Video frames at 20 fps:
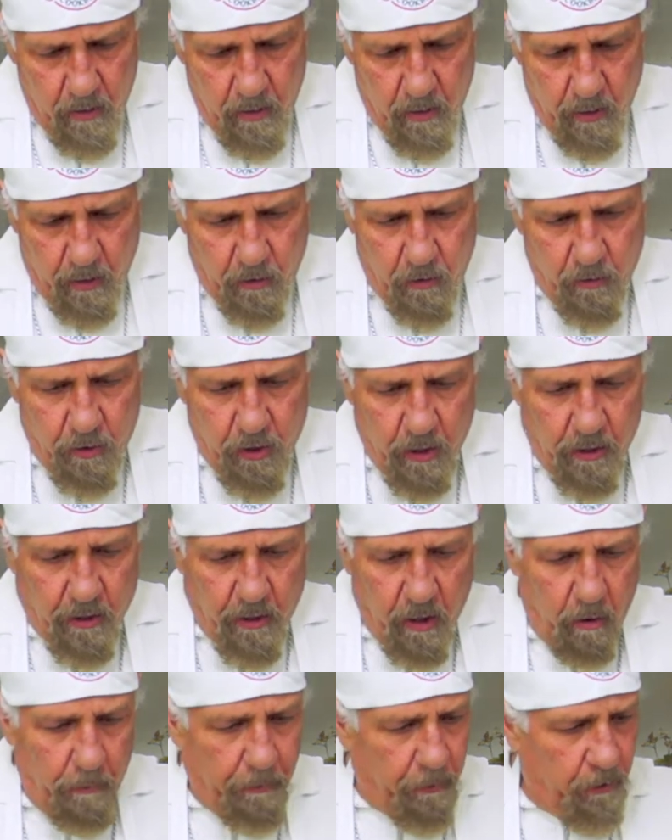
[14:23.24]
and you just
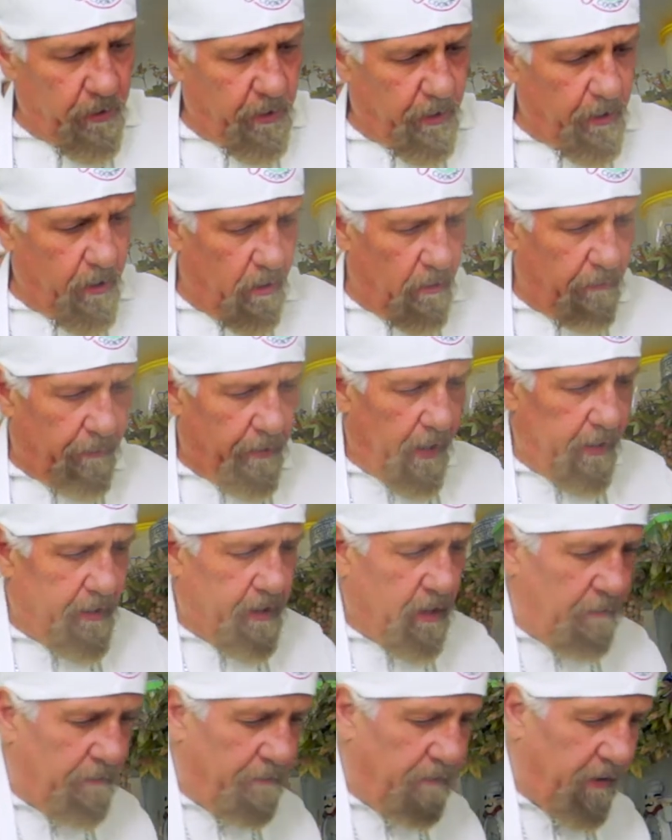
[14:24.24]
help yourself. That's
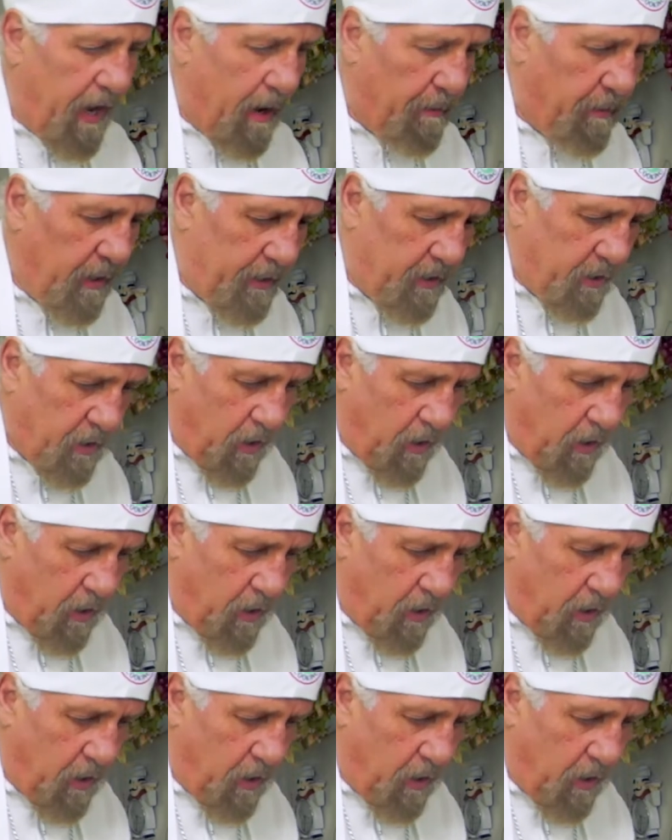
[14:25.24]
how families